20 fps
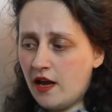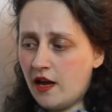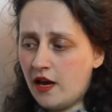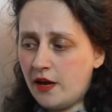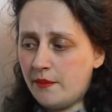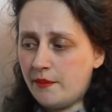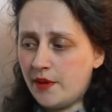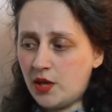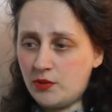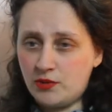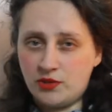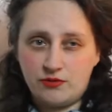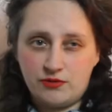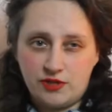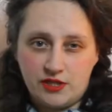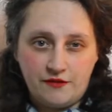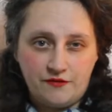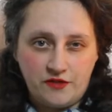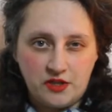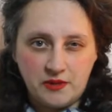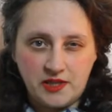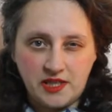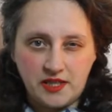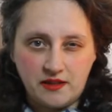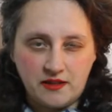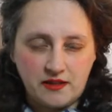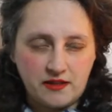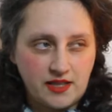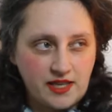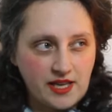I was also
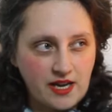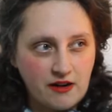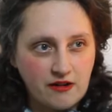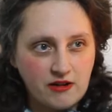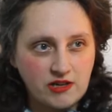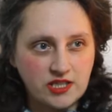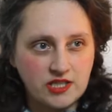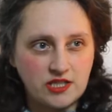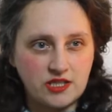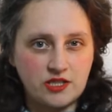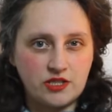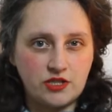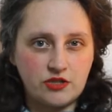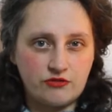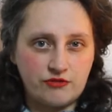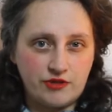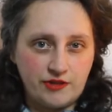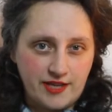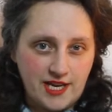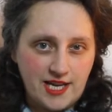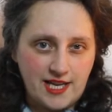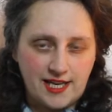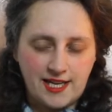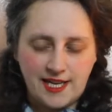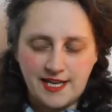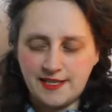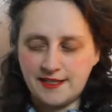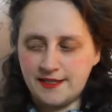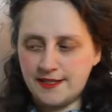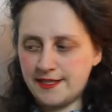viewing the characters through that
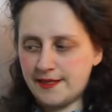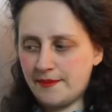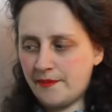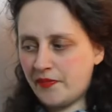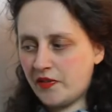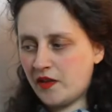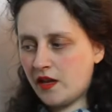lens